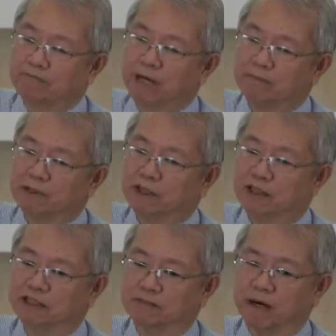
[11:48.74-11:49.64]
Bible
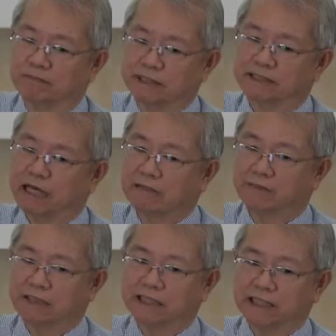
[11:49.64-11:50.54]
talks about
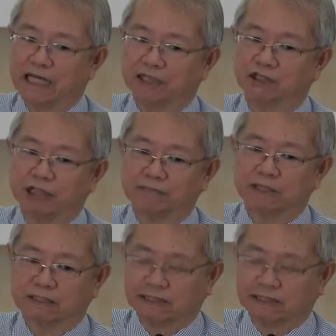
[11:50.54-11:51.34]
disciples in Acts chapter